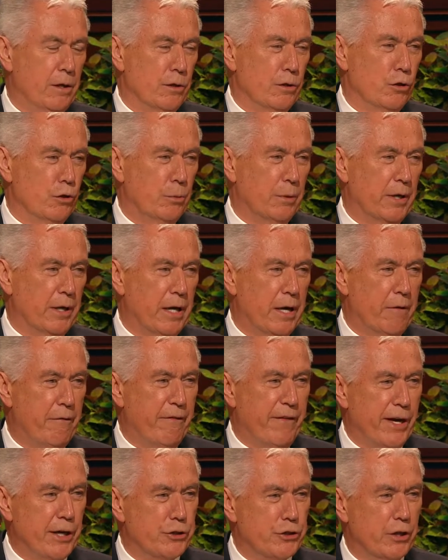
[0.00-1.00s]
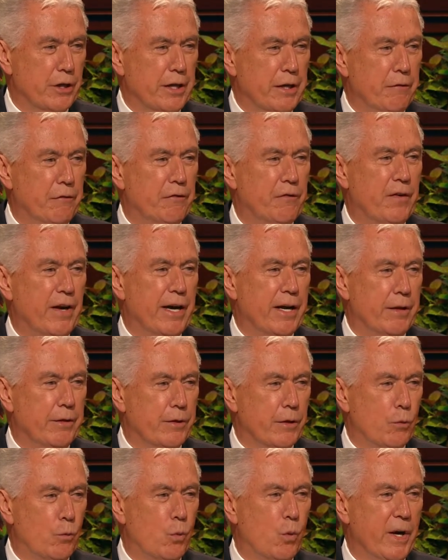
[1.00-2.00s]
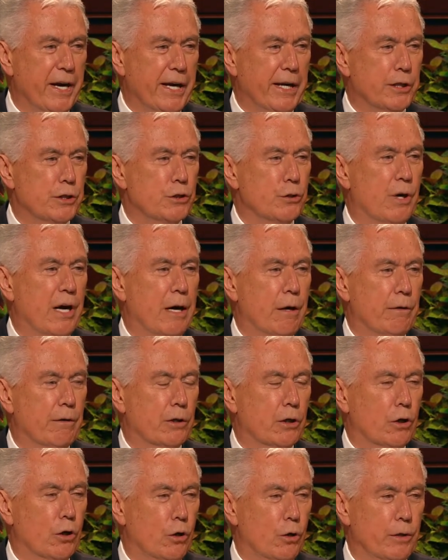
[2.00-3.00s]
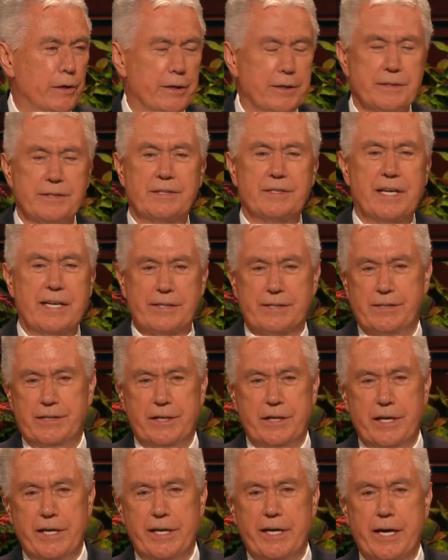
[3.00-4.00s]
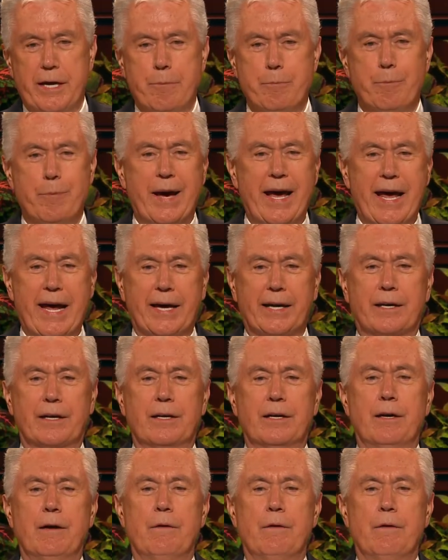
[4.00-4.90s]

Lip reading: you will eventually find the way to our glorious destiny and back